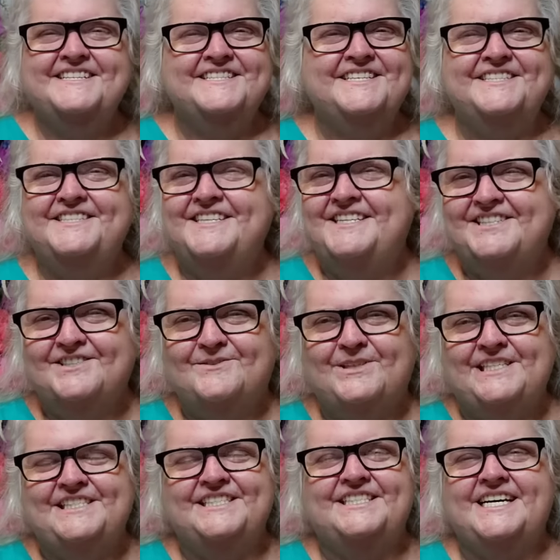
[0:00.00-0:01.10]
the things we
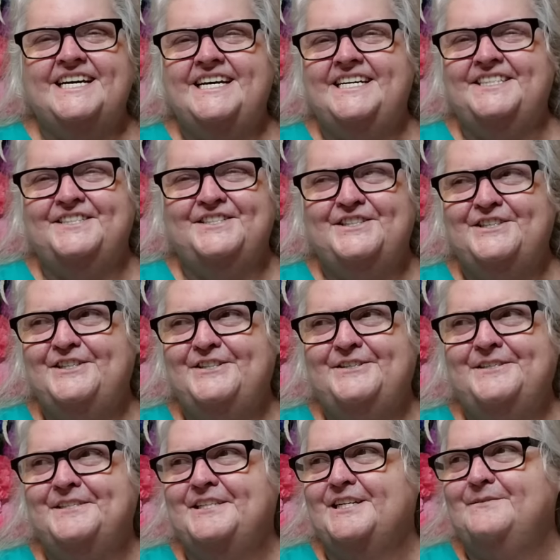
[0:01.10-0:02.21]
say and do
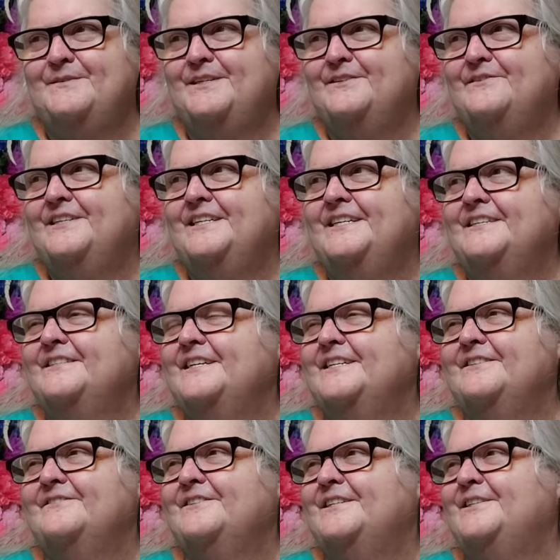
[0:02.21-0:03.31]
and come up with, I
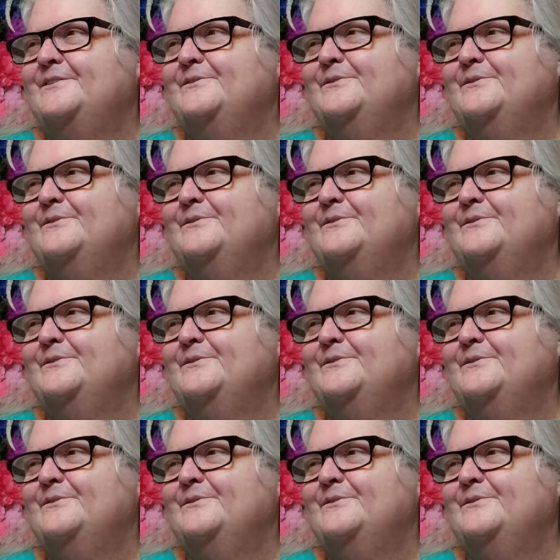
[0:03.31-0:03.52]
don't know,